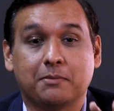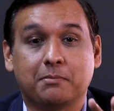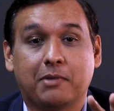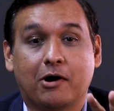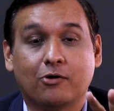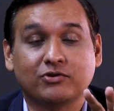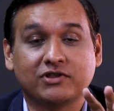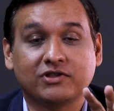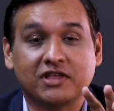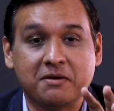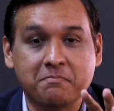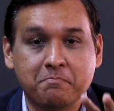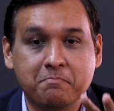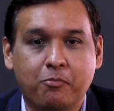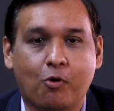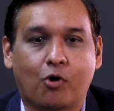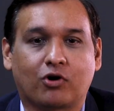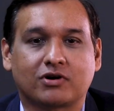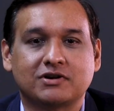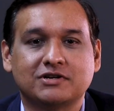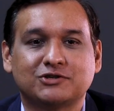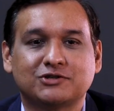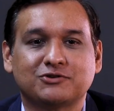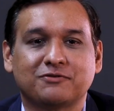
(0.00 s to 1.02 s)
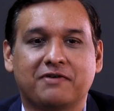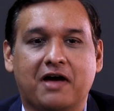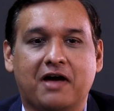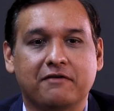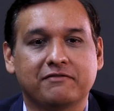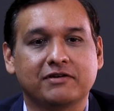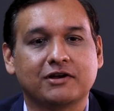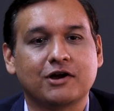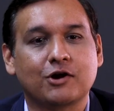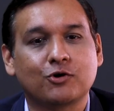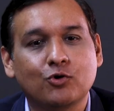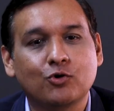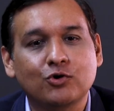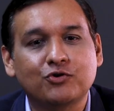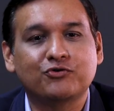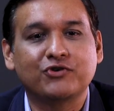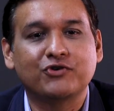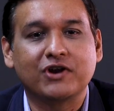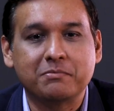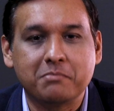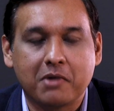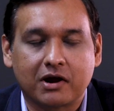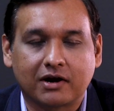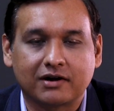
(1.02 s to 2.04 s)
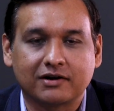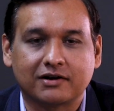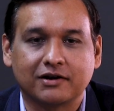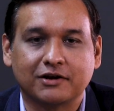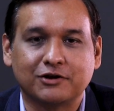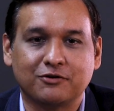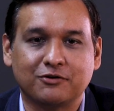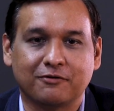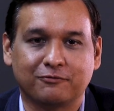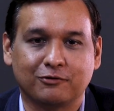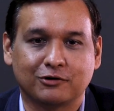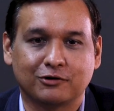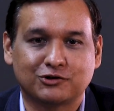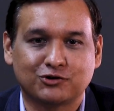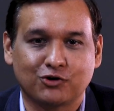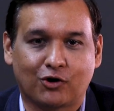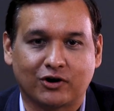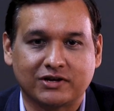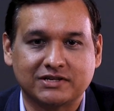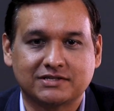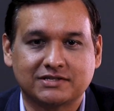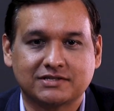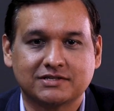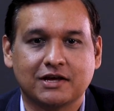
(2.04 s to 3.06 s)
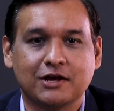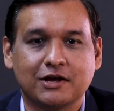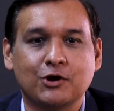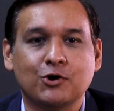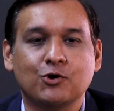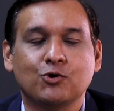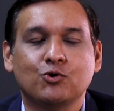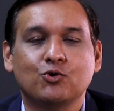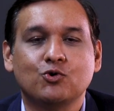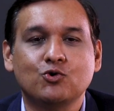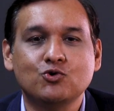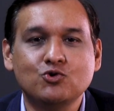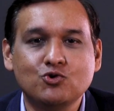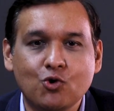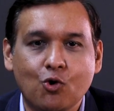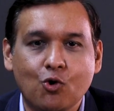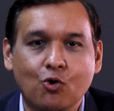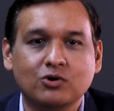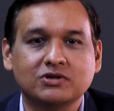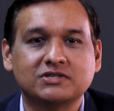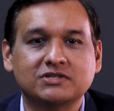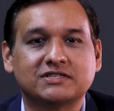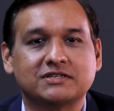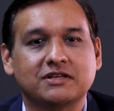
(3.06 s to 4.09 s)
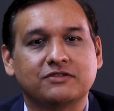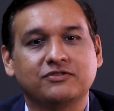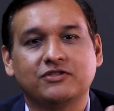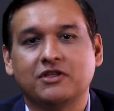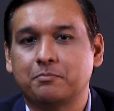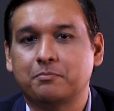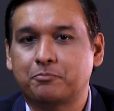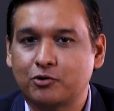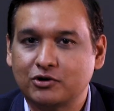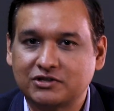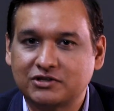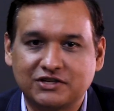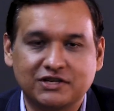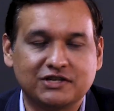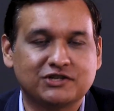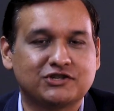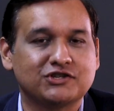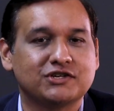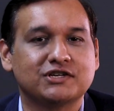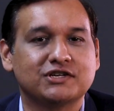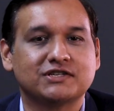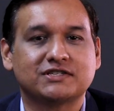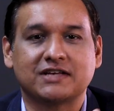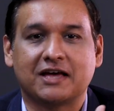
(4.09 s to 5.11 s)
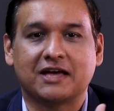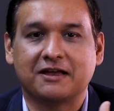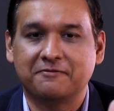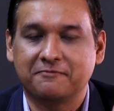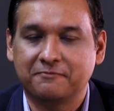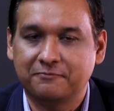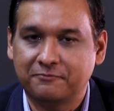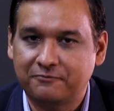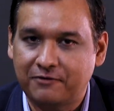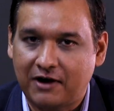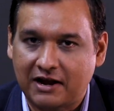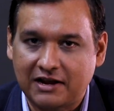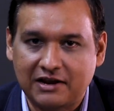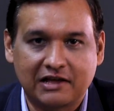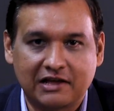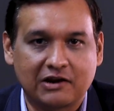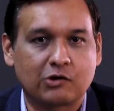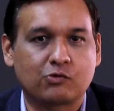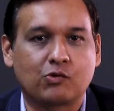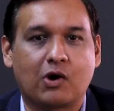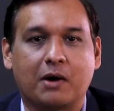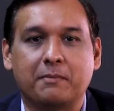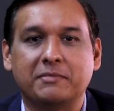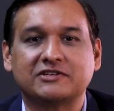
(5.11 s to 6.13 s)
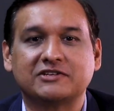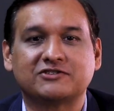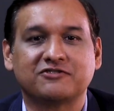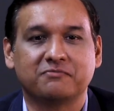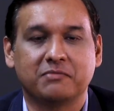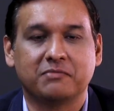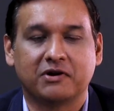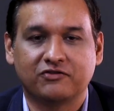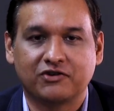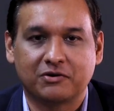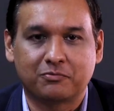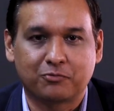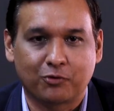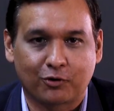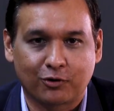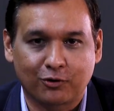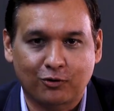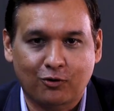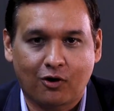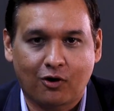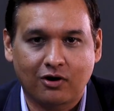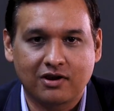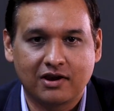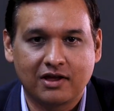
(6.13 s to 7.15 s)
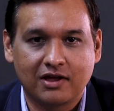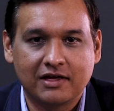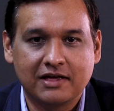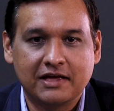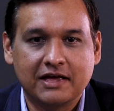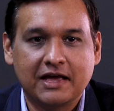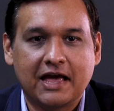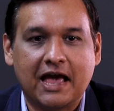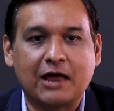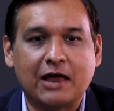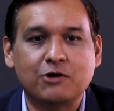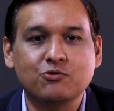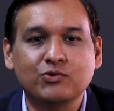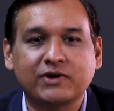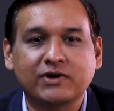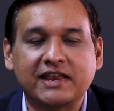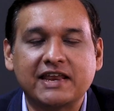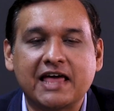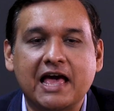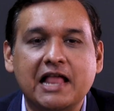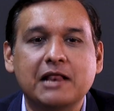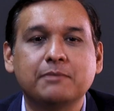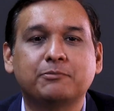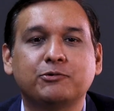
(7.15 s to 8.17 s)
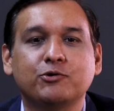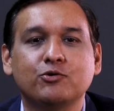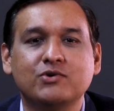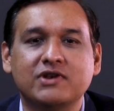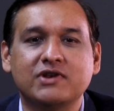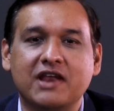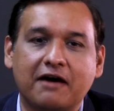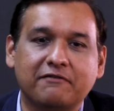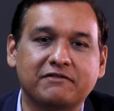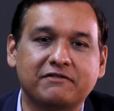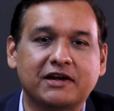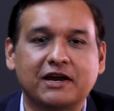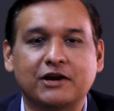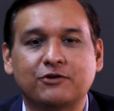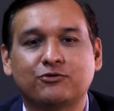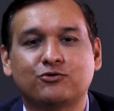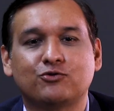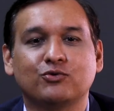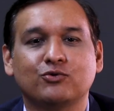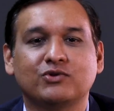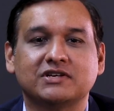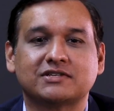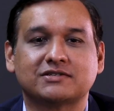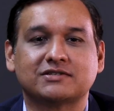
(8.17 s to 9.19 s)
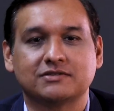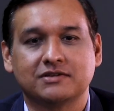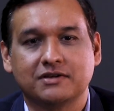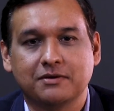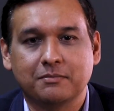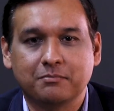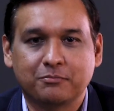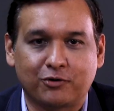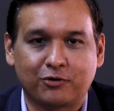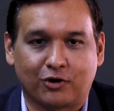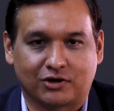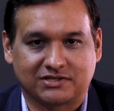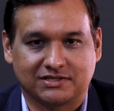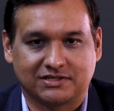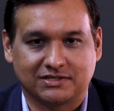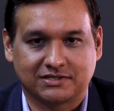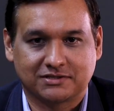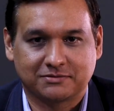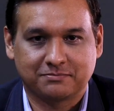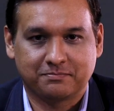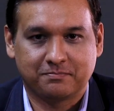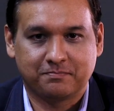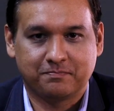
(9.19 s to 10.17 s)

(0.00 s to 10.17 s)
about the importance of having a good trademark attorney of your choice who knows the procedures and filing requirements of Madrid Protocol and who can help you navigate through this process.